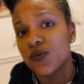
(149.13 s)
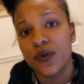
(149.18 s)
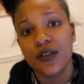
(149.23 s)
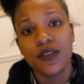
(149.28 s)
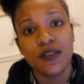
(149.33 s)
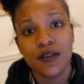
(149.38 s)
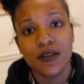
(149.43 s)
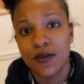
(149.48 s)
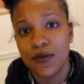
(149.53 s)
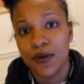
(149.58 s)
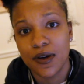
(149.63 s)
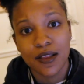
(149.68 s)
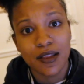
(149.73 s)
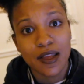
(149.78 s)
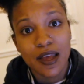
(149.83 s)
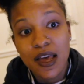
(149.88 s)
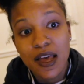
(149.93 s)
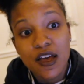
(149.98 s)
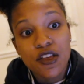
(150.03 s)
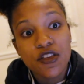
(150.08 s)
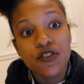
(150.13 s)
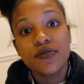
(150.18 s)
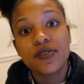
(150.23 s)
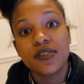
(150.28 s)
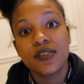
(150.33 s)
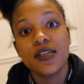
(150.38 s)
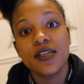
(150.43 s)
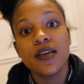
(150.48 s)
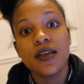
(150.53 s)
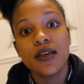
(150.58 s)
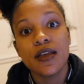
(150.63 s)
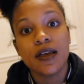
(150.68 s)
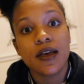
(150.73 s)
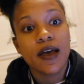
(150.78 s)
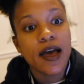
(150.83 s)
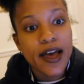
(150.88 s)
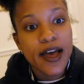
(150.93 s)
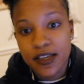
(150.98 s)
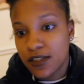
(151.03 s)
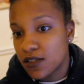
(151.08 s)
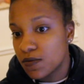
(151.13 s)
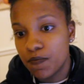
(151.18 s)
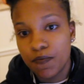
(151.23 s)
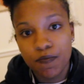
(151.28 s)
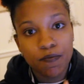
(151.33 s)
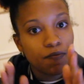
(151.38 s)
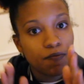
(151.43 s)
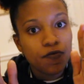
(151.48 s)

with you and you see as